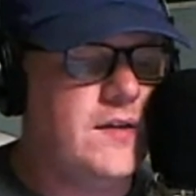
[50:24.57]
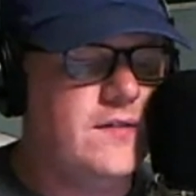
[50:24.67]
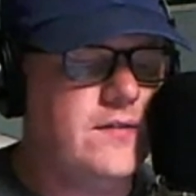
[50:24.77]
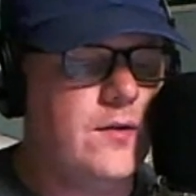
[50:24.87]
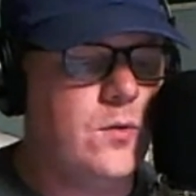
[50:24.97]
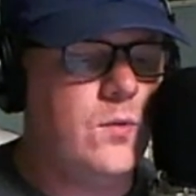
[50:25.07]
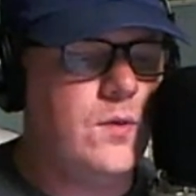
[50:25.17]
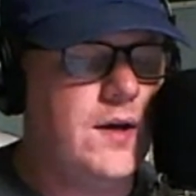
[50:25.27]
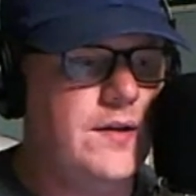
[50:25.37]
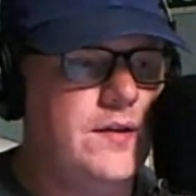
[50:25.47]

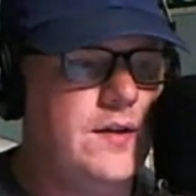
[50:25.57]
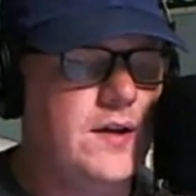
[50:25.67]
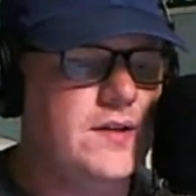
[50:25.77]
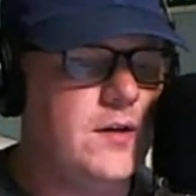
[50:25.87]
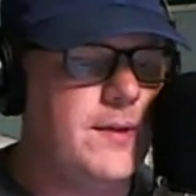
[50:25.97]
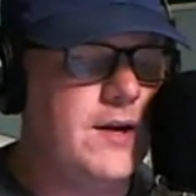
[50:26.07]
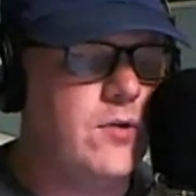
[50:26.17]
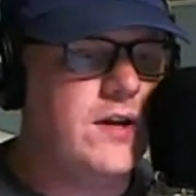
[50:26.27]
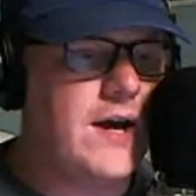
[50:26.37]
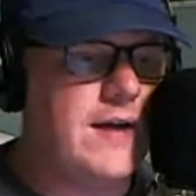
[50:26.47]
so you can get there by
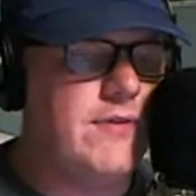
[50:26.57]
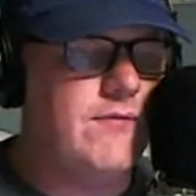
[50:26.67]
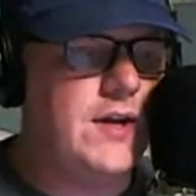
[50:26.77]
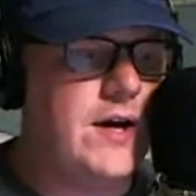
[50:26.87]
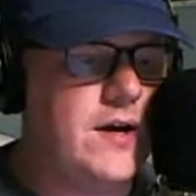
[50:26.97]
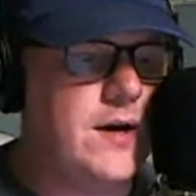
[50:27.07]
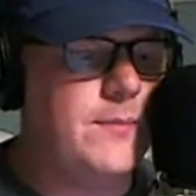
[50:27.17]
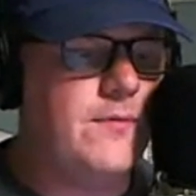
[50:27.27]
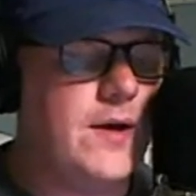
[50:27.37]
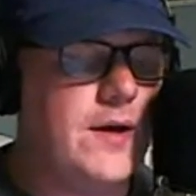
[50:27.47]
going to
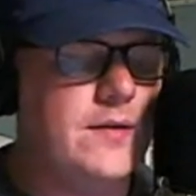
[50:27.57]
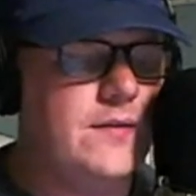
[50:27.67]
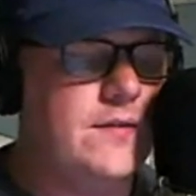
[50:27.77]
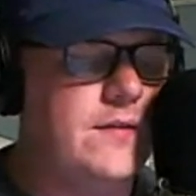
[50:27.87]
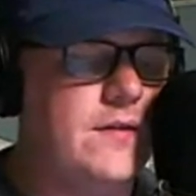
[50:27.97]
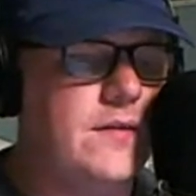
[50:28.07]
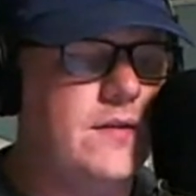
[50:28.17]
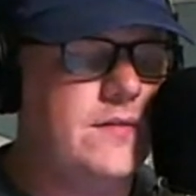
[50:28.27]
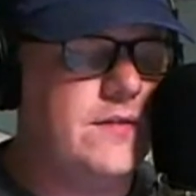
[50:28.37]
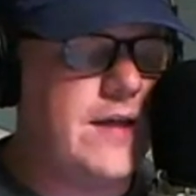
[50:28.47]

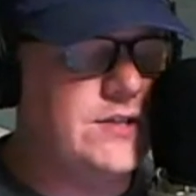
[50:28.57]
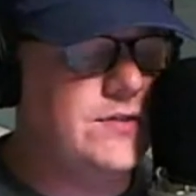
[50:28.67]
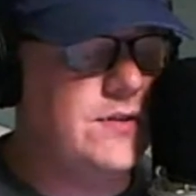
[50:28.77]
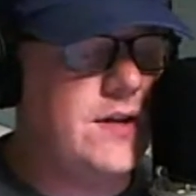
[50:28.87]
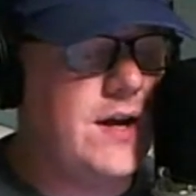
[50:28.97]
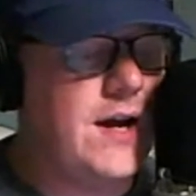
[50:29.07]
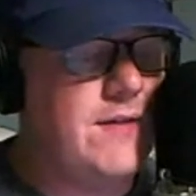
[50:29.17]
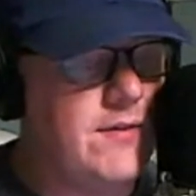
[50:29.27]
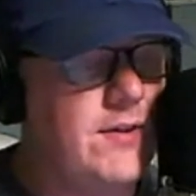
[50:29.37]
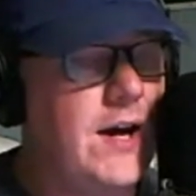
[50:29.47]

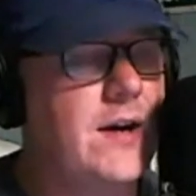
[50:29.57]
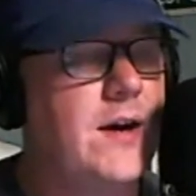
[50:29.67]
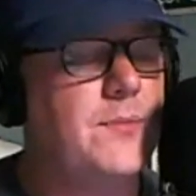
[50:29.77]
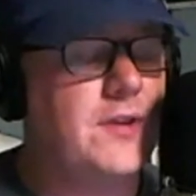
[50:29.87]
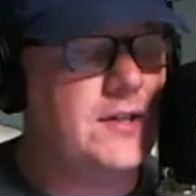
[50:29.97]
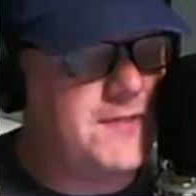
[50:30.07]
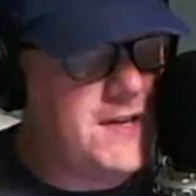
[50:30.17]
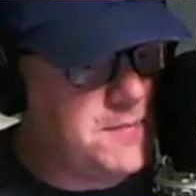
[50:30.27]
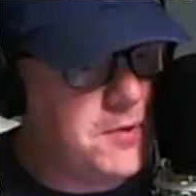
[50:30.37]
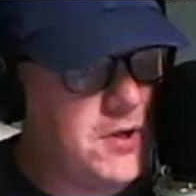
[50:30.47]

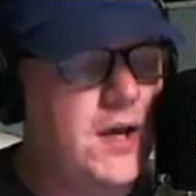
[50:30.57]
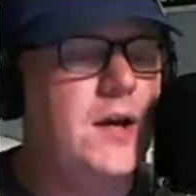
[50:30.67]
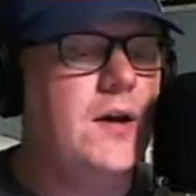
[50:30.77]
ivnb.com/Facebook.